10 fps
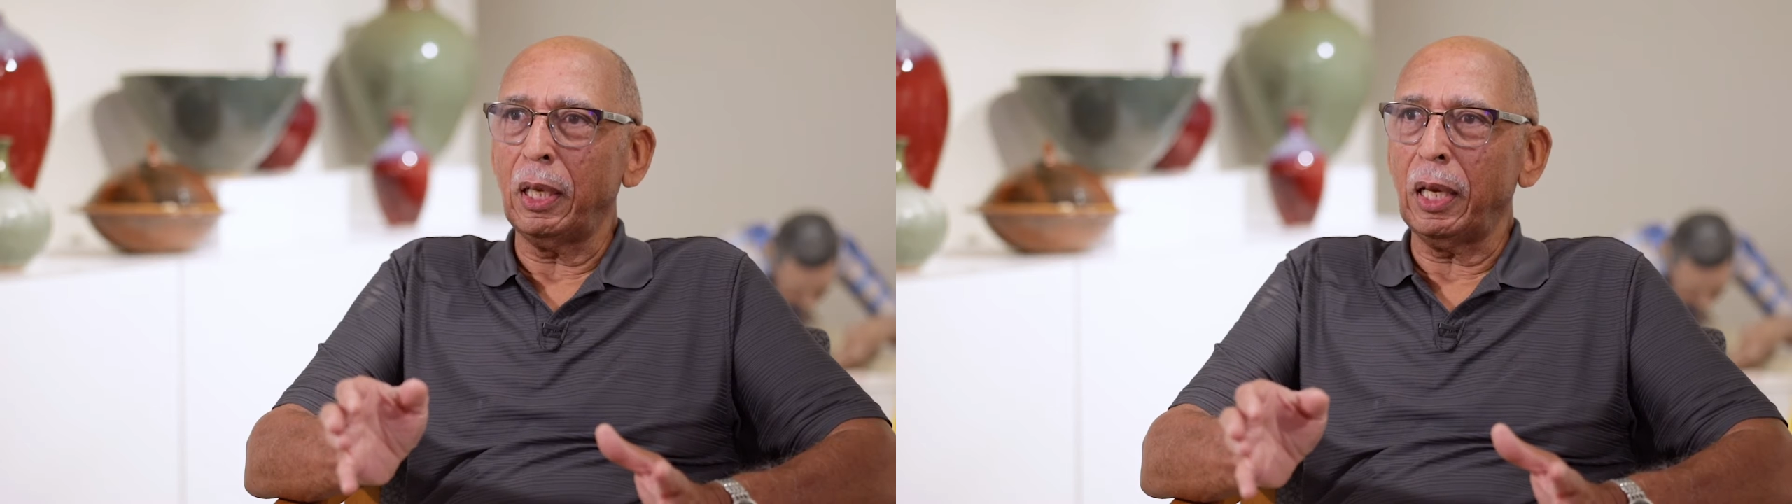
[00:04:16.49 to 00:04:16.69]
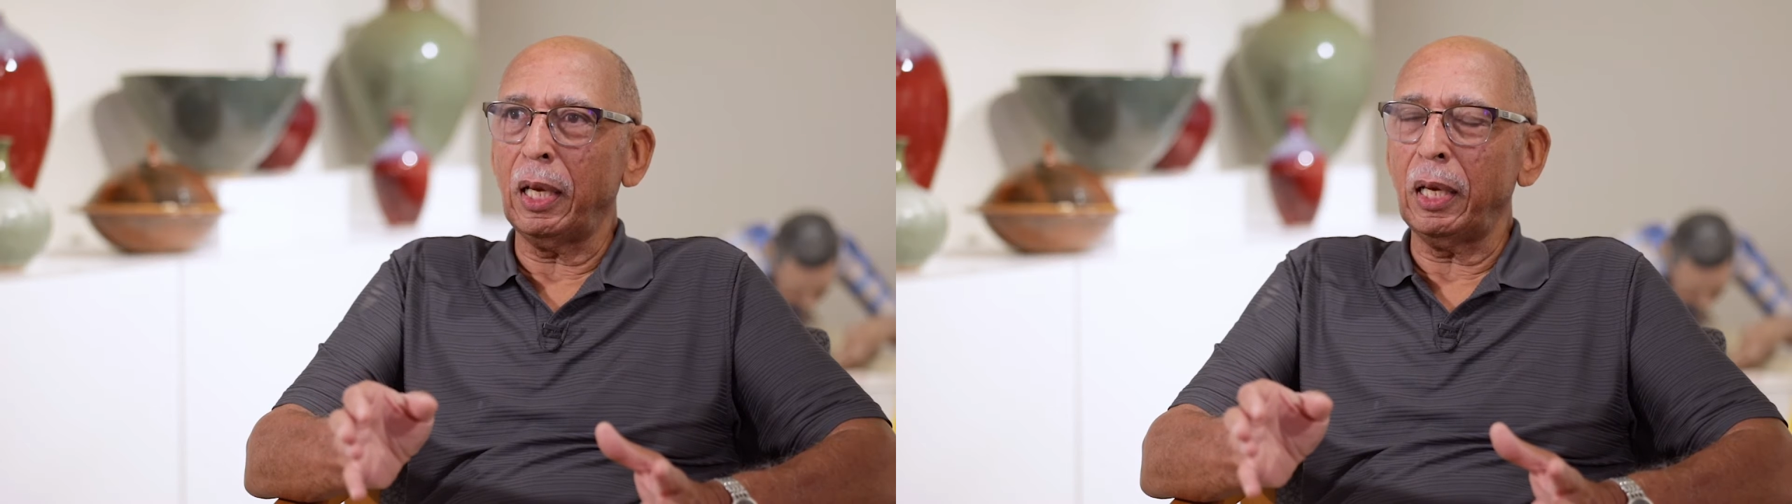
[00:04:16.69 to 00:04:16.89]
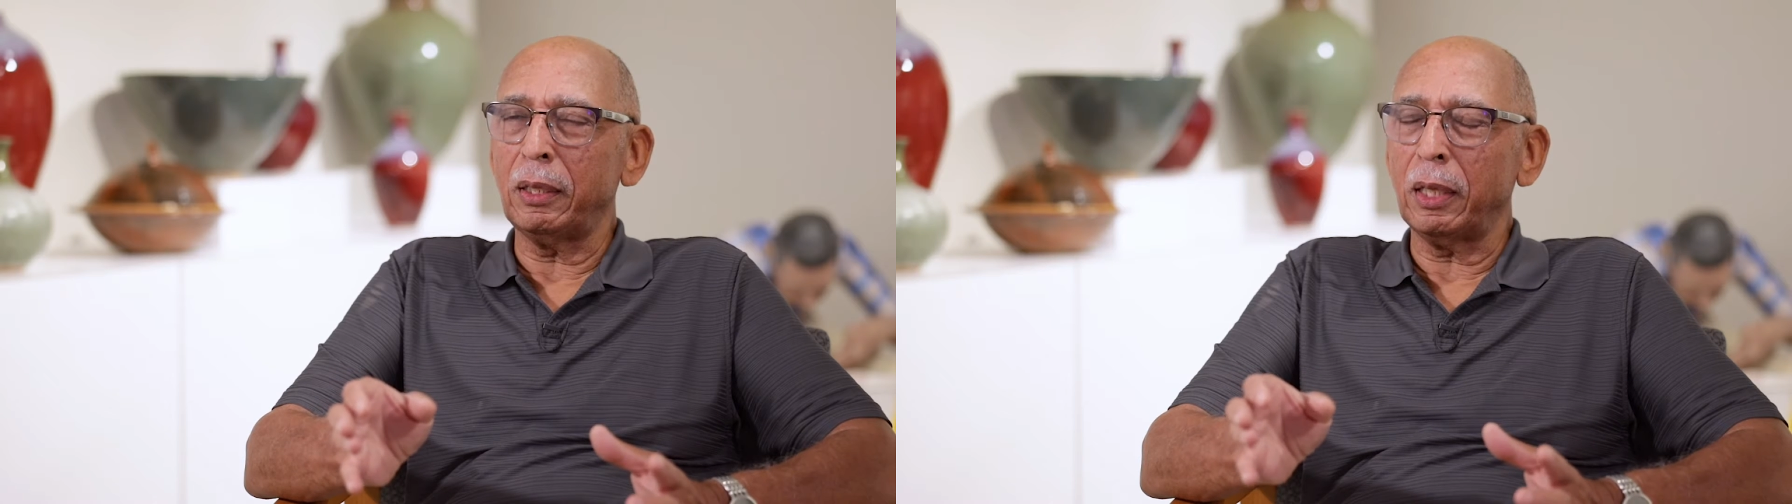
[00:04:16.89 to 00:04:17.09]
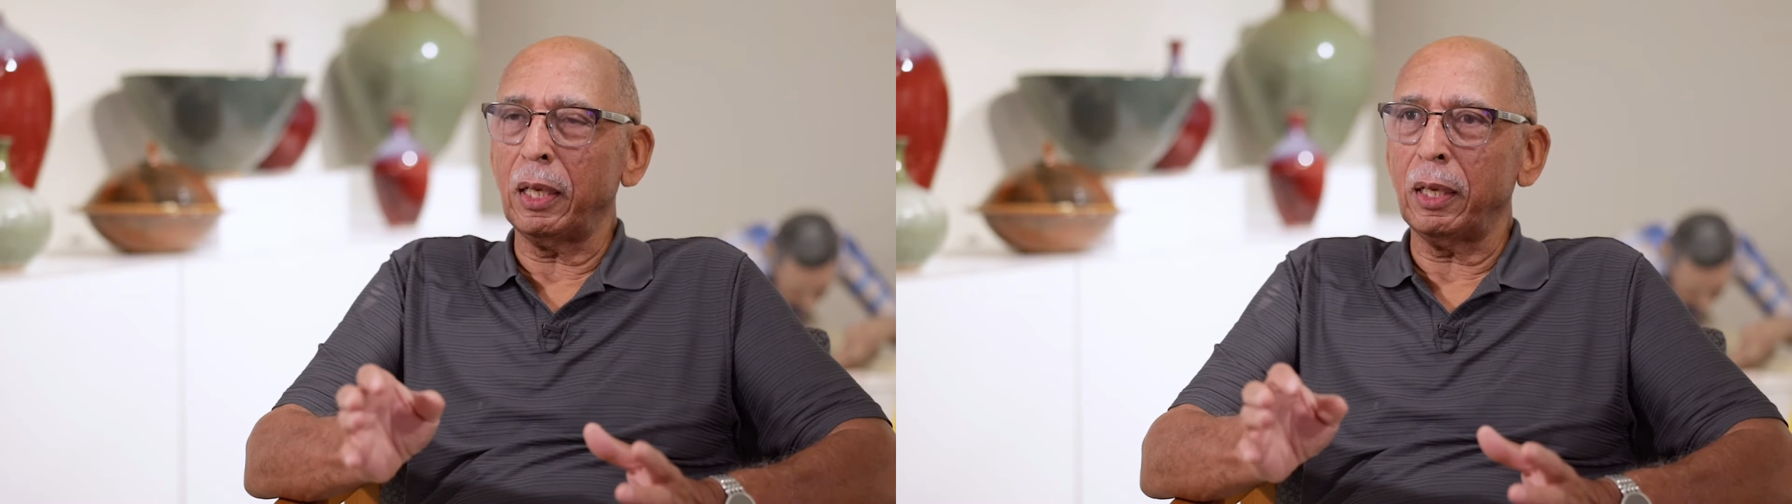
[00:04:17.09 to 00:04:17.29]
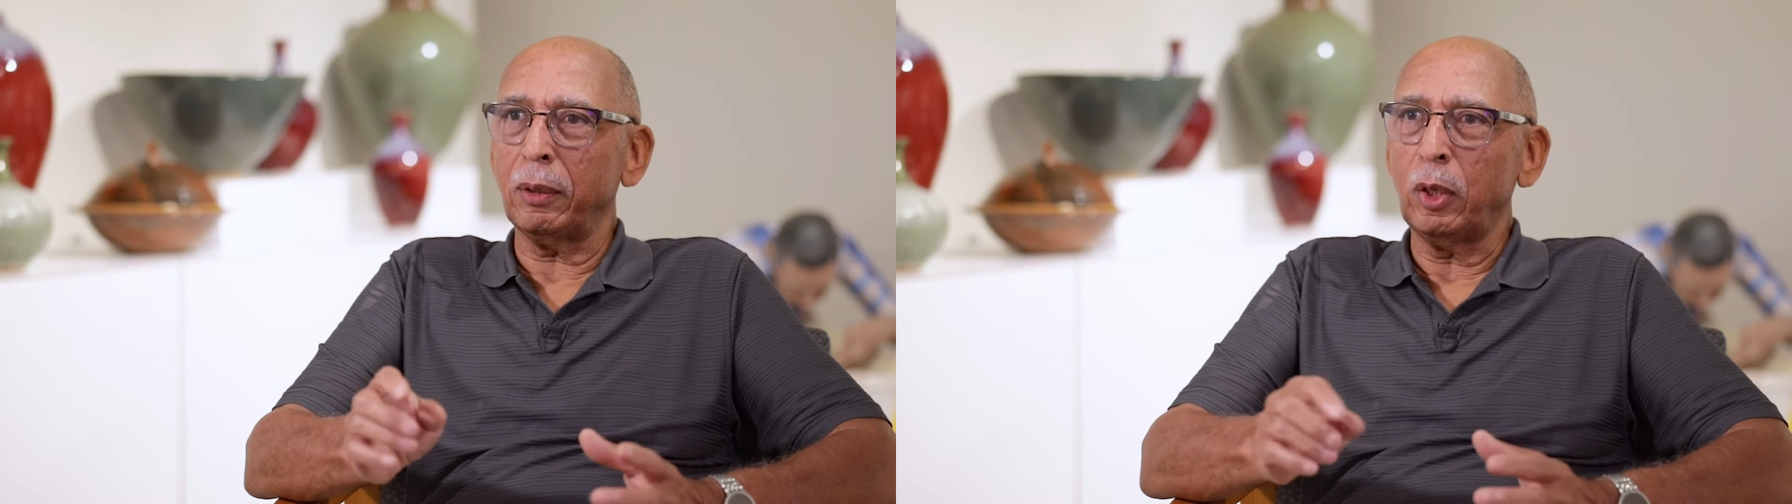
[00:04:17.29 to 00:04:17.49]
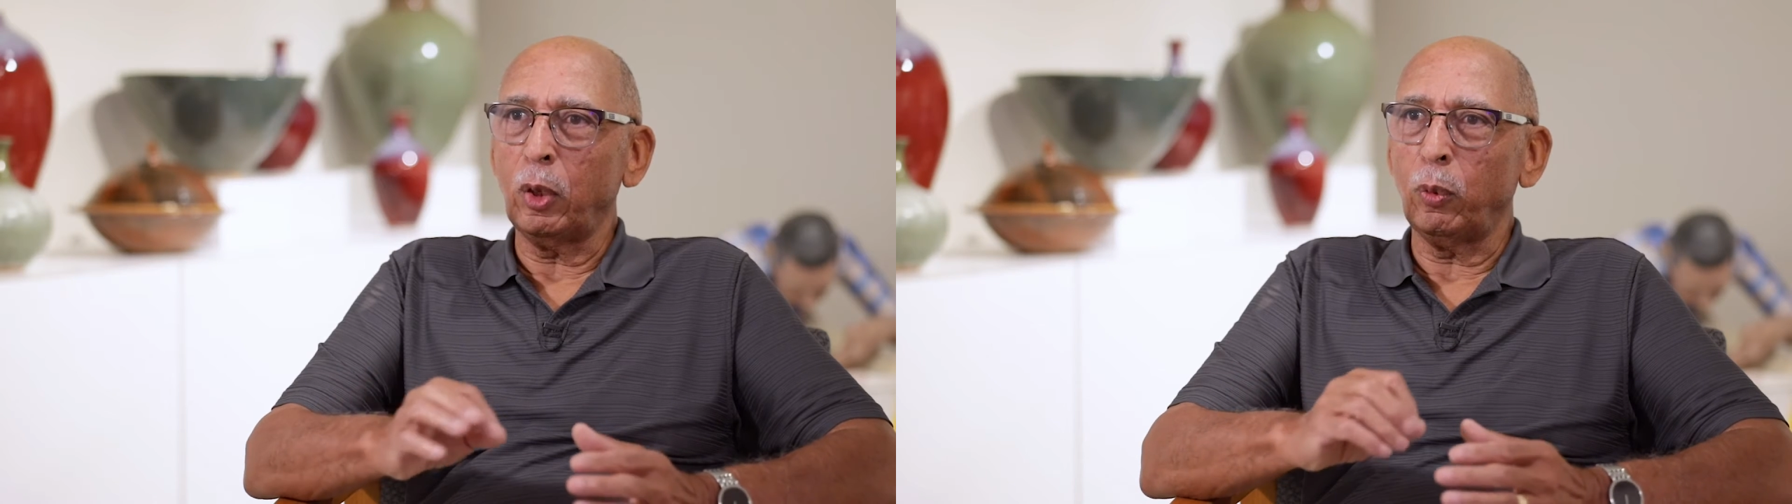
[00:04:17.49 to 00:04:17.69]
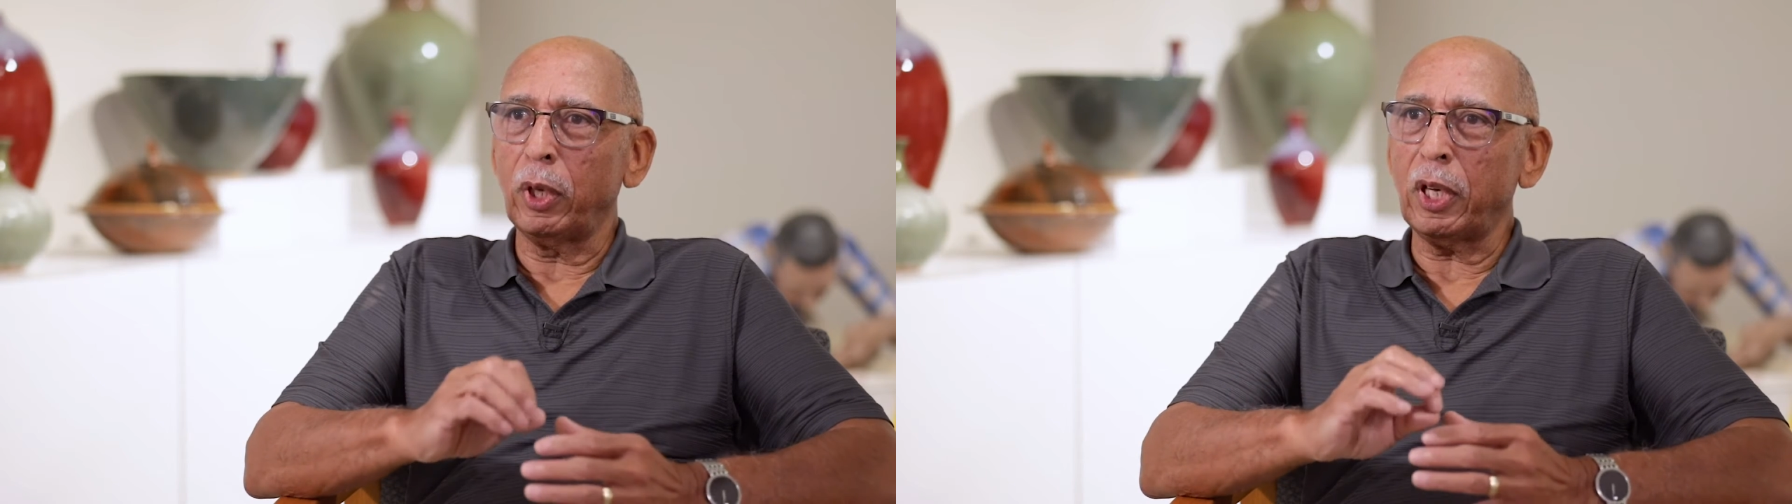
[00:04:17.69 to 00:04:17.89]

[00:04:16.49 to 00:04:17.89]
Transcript: and we